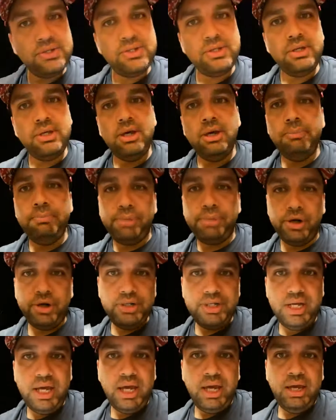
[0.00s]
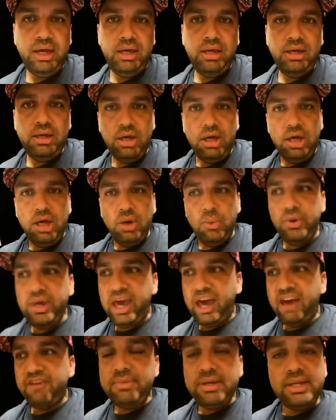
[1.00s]
per day we have
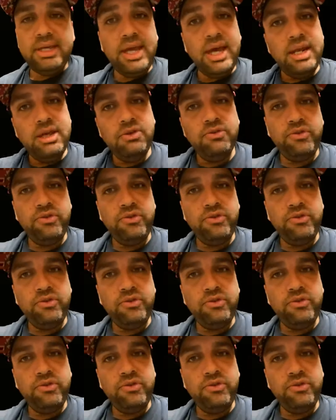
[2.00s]
been getting from our